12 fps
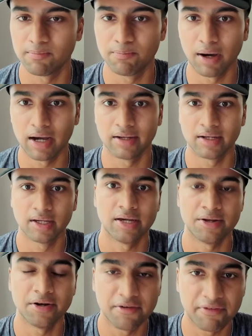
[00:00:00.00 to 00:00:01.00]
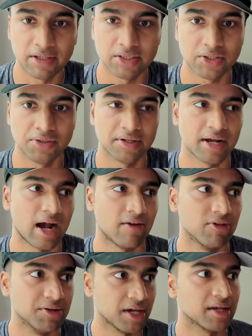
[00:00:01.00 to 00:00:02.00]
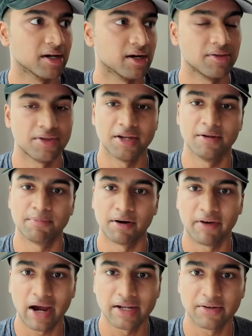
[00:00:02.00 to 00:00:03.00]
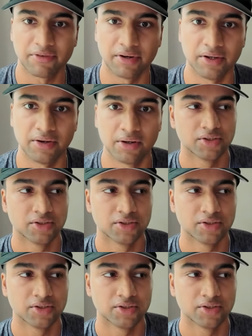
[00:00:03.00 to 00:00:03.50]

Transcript: But in your defense, you didn't have the data and they didn't provide it for you.